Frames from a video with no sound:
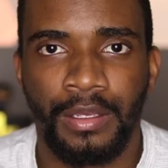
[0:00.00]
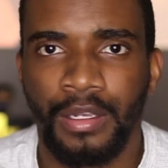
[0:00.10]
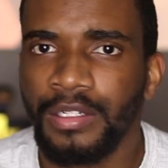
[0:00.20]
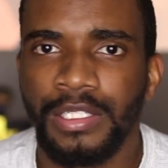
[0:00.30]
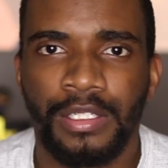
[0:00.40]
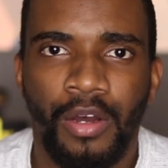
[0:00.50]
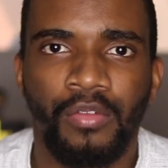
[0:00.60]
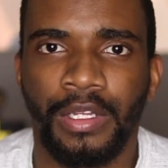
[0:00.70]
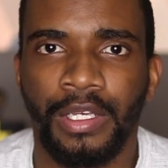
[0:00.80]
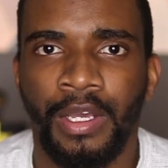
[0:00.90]
You're just
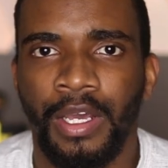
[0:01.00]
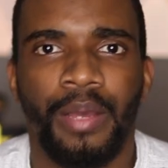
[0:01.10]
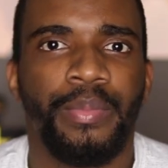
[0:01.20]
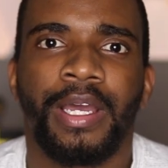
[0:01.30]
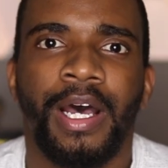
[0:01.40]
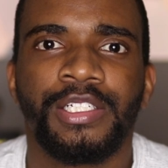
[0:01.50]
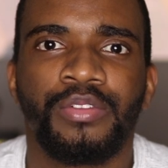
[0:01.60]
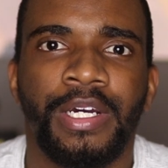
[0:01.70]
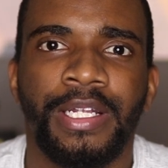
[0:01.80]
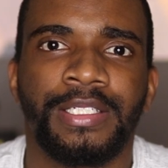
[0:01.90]
lonely. And because
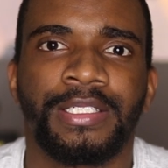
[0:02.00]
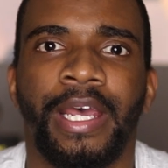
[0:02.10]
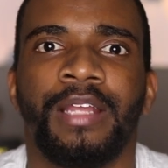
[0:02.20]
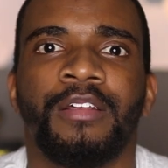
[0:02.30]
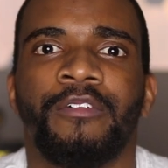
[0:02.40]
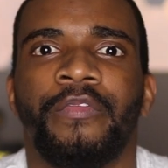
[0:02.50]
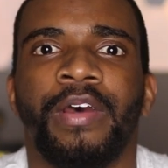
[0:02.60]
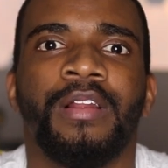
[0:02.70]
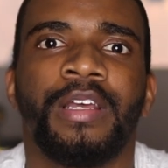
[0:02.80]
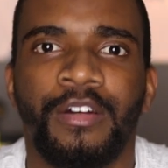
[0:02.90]
you couldn't stand the
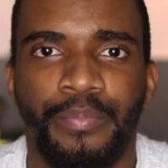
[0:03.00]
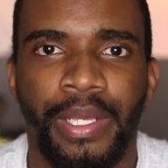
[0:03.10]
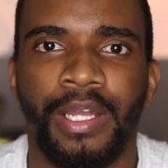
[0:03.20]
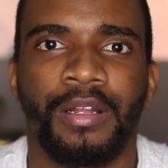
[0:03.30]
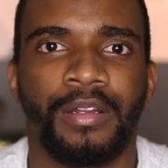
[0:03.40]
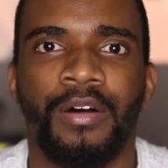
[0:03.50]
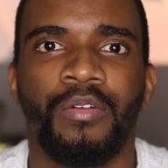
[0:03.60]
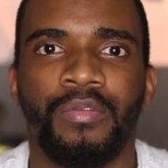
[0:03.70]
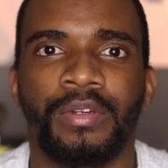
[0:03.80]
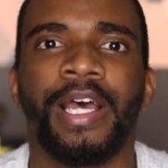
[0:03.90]
feeling of being
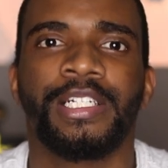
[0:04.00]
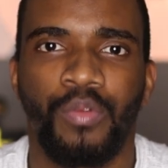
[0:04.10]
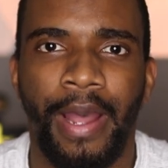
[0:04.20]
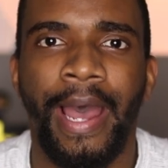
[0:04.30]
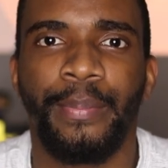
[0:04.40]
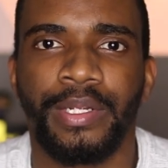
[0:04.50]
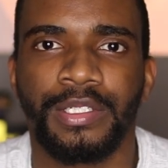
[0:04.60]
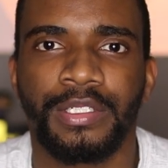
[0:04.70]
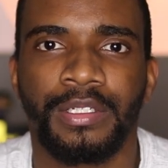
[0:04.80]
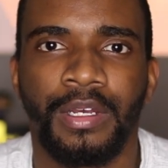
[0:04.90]
alone, guess what
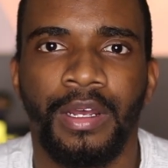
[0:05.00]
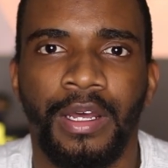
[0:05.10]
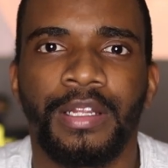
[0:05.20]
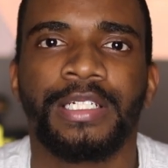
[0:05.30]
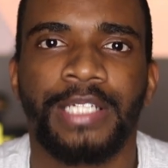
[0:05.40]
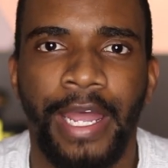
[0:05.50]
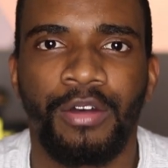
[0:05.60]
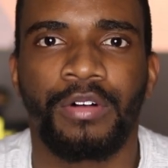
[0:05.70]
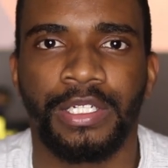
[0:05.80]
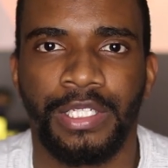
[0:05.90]
happens? The
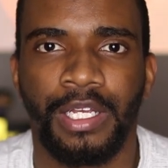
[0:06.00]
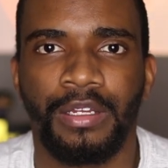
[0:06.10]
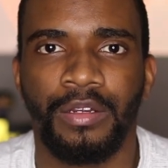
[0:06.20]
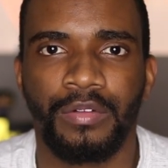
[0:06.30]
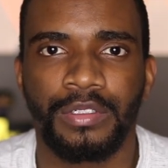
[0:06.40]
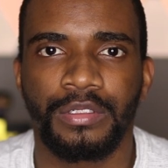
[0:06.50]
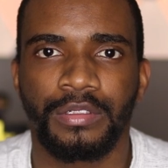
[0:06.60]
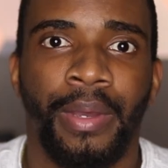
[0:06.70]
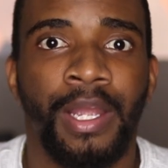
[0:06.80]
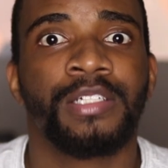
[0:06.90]
cycle continues.
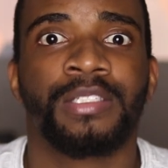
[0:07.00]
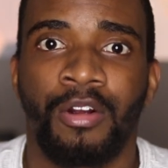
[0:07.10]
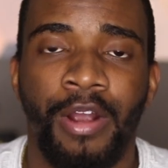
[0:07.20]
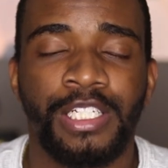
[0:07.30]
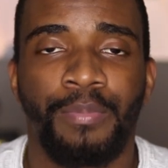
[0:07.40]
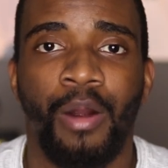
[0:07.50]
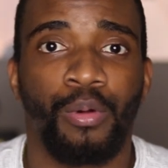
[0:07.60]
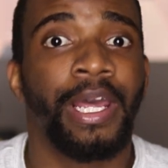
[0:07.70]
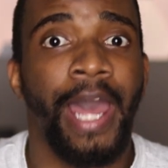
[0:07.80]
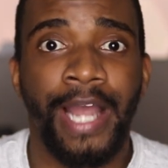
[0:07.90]
But here's the crazy part.
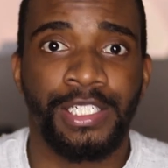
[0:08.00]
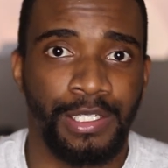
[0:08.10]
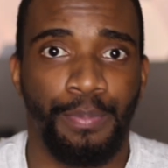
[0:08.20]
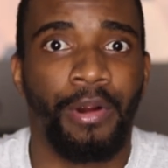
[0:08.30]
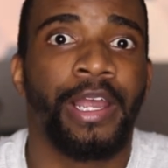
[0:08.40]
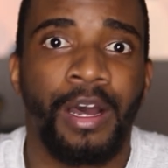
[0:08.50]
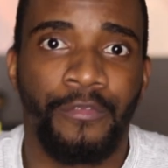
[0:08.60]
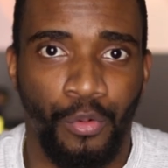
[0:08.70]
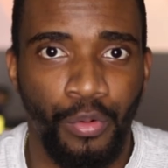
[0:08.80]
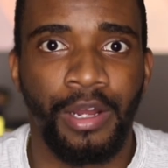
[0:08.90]
When they actually break up
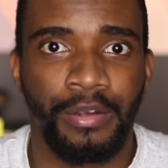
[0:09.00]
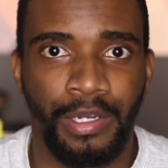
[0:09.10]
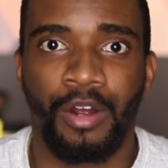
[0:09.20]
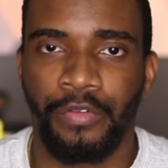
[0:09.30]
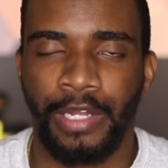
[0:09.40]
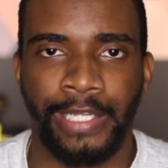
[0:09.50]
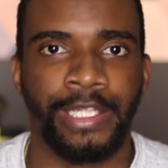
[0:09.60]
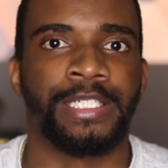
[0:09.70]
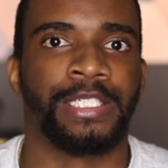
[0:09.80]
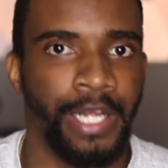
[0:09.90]
for real, you know, for like
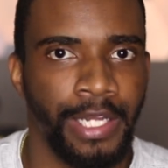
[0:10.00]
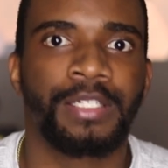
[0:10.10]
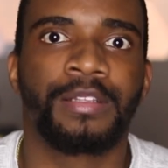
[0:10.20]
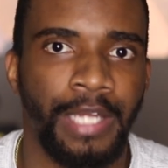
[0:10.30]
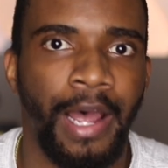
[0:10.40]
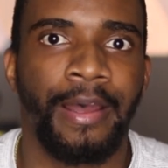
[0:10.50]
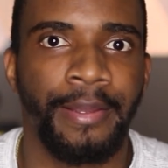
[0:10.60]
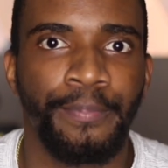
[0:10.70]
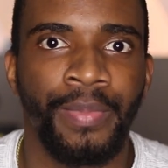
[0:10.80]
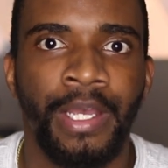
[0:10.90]
the sixth
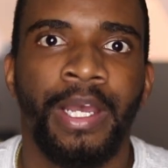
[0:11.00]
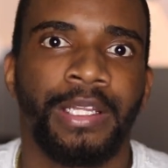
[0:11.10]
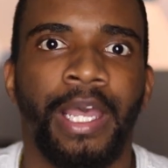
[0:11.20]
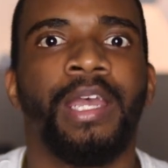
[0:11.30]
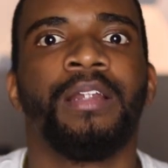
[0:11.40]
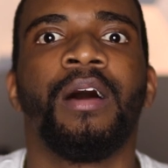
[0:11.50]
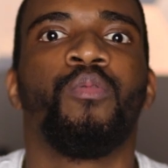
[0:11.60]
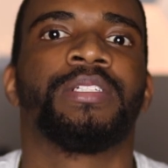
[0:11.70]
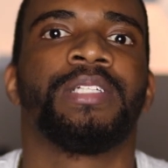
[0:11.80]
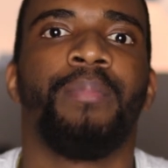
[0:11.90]
time, they end up
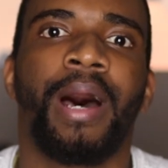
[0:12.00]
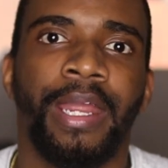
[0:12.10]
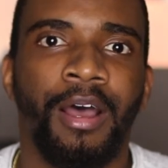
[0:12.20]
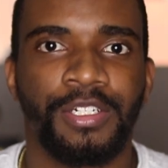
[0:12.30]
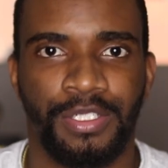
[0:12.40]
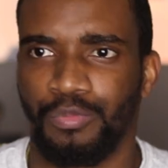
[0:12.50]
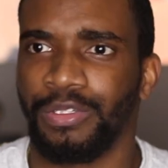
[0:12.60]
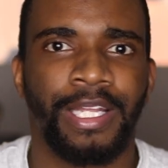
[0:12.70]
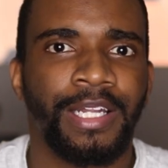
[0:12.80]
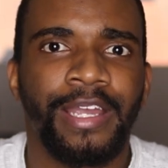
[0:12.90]
with somebody else
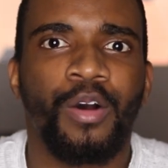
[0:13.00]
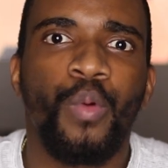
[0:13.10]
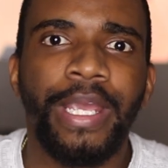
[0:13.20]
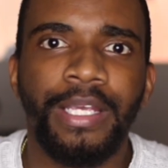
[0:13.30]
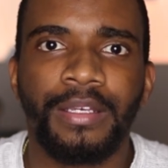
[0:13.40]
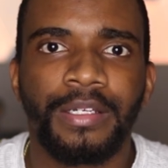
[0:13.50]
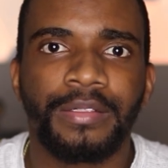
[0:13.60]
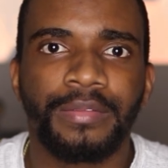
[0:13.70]
within like a week.